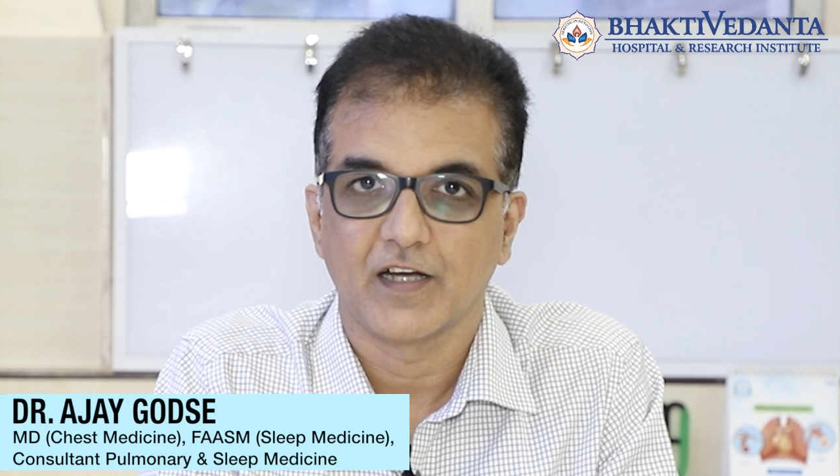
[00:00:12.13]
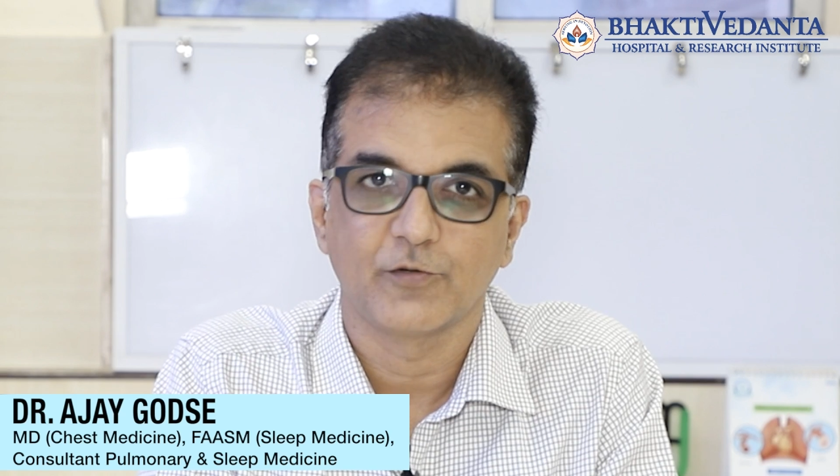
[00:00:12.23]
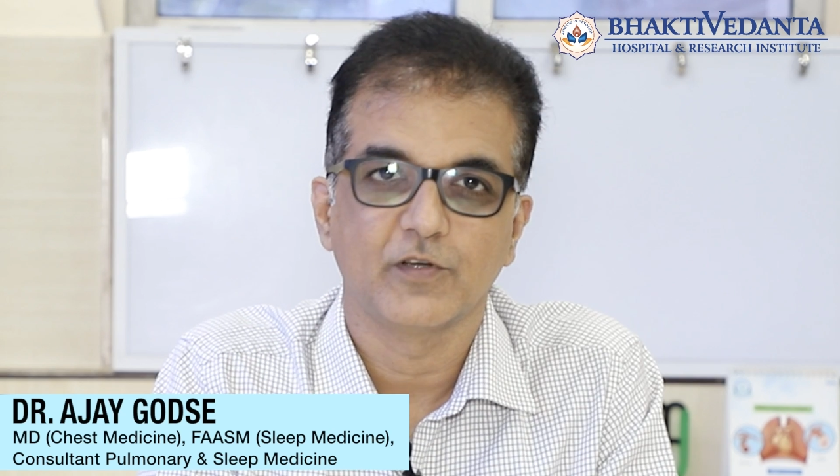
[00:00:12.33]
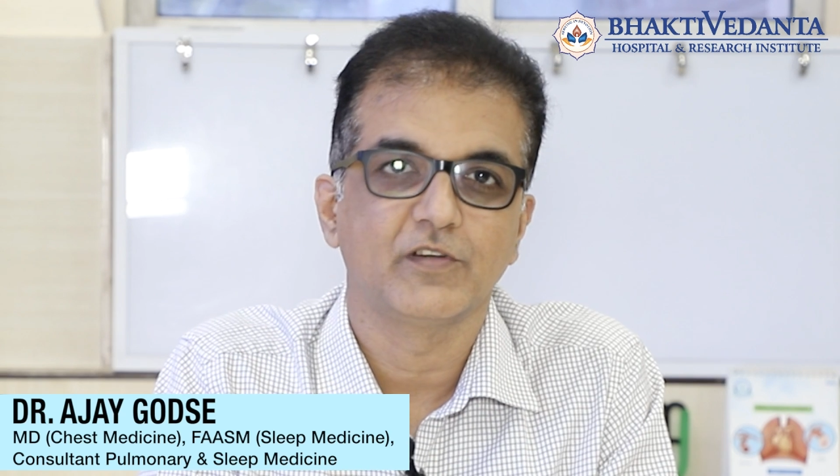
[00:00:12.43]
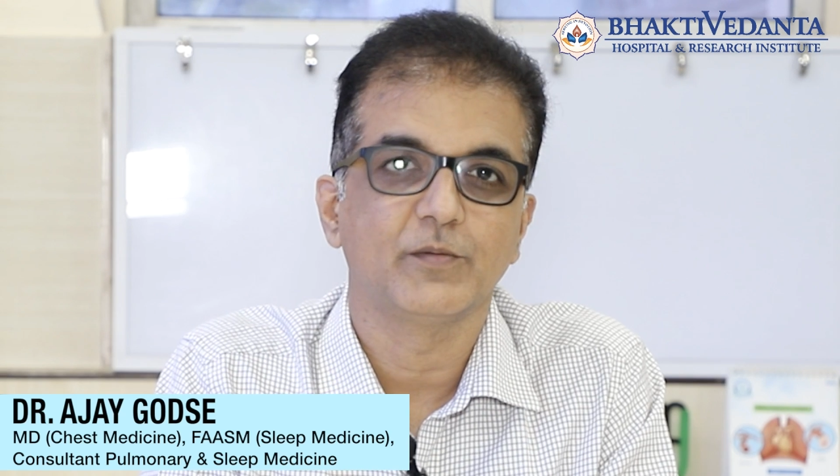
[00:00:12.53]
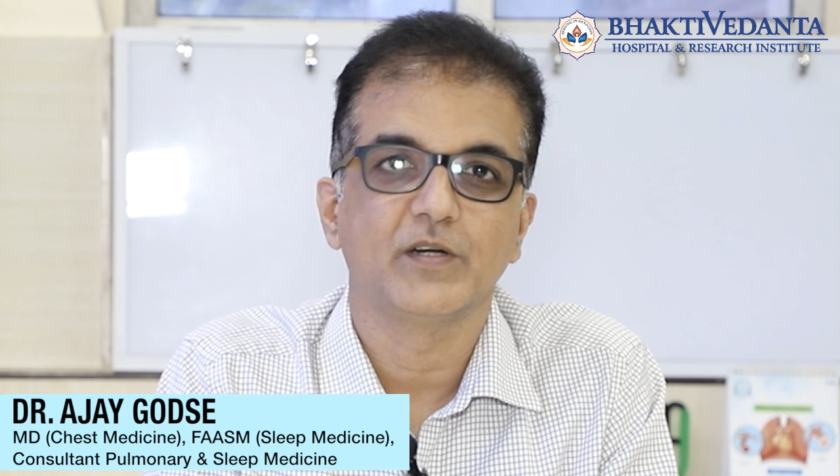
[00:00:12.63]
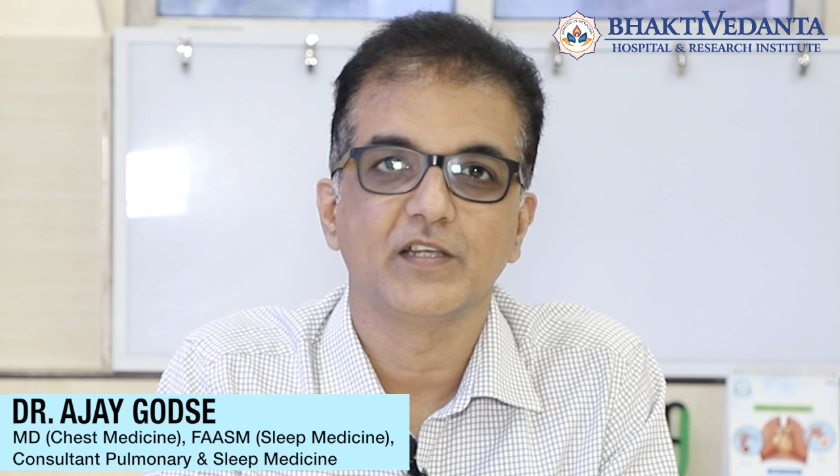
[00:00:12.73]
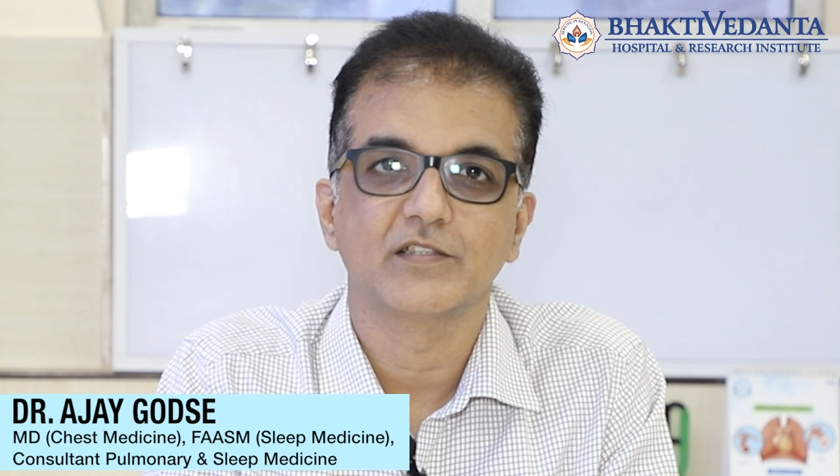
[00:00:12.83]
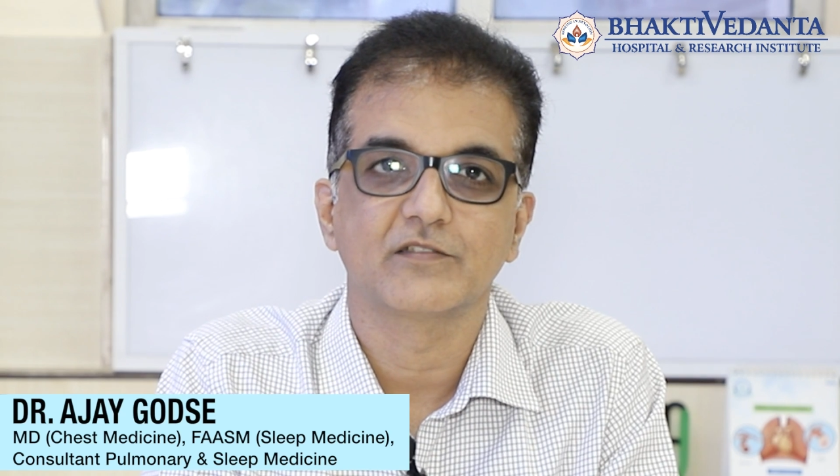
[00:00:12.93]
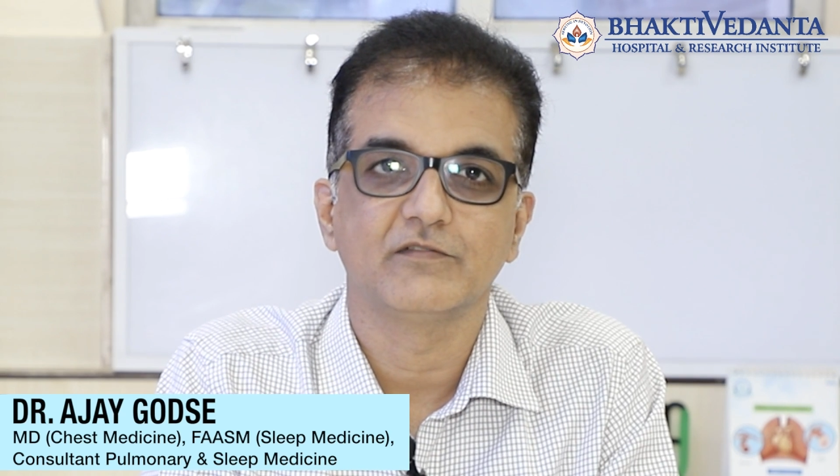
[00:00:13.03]
I know
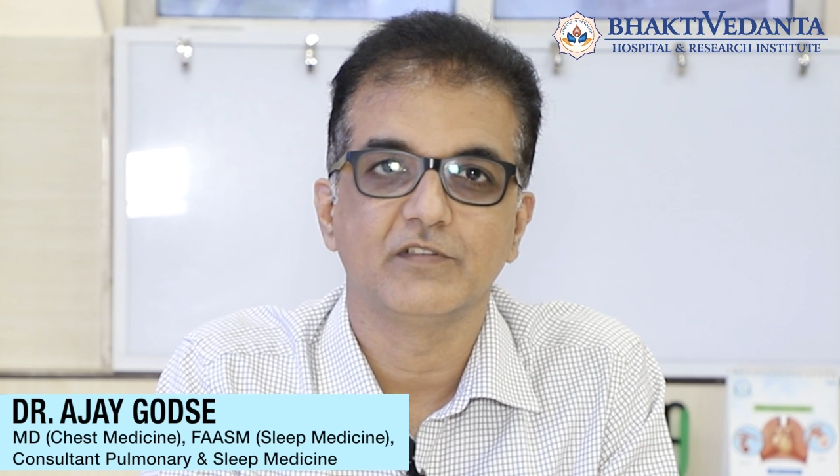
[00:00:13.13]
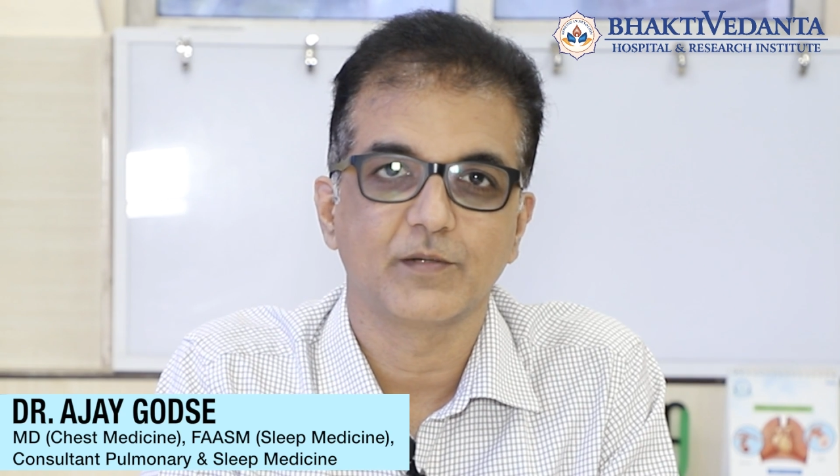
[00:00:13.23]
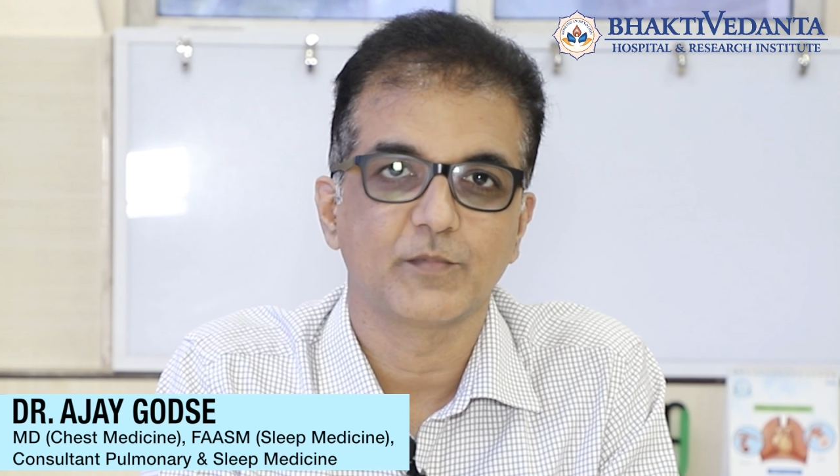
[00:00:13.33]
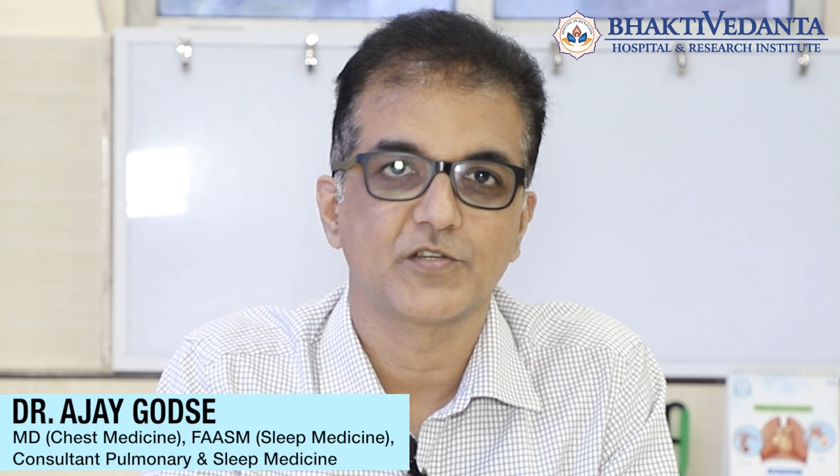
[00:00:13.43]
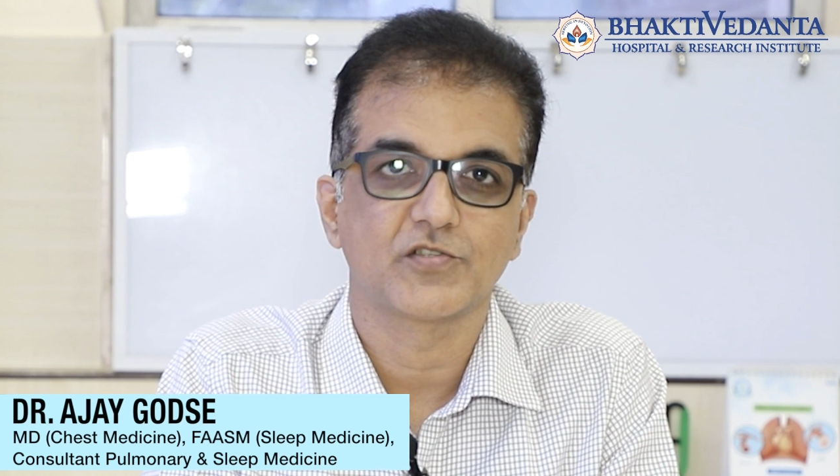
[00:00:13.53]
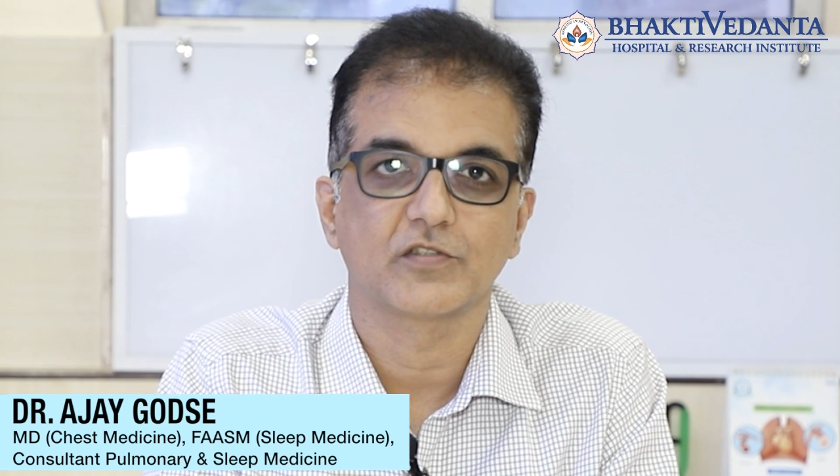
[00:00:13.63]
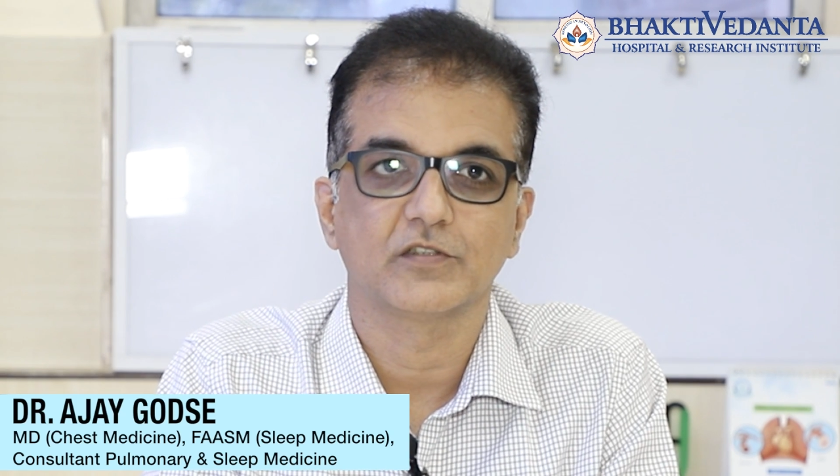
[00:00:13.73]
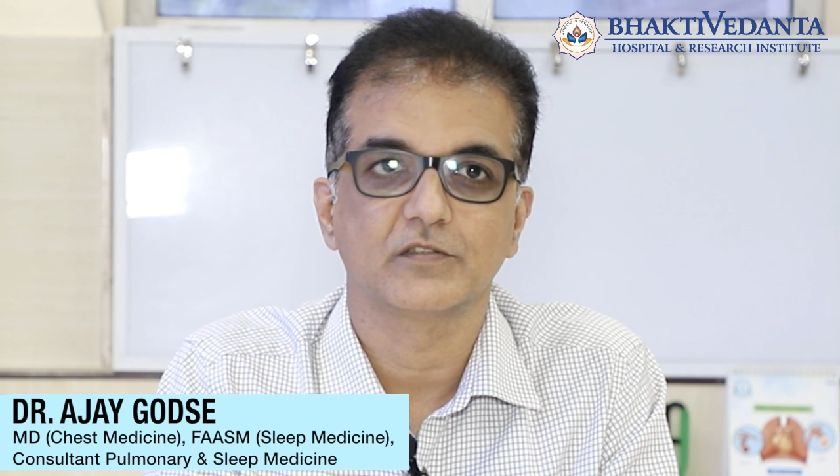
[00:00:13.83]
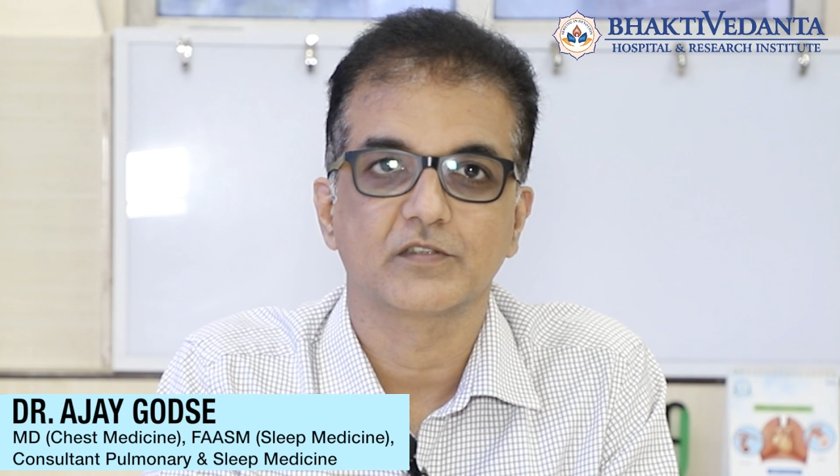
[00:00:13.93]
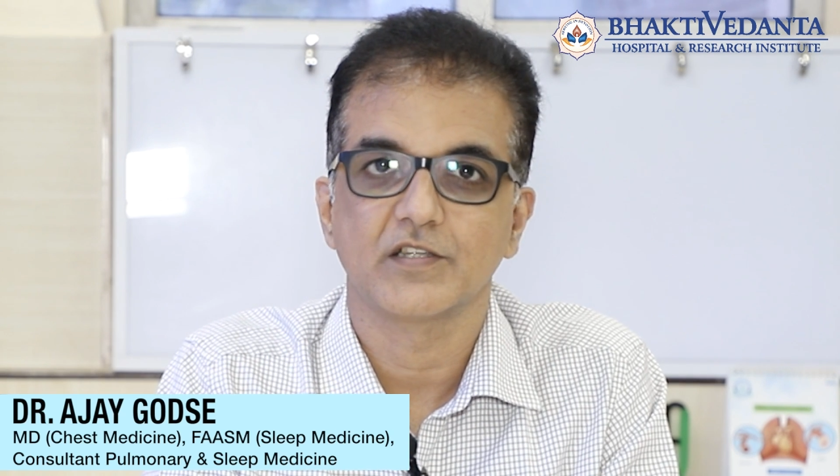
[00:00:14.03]
everybody is very much uh,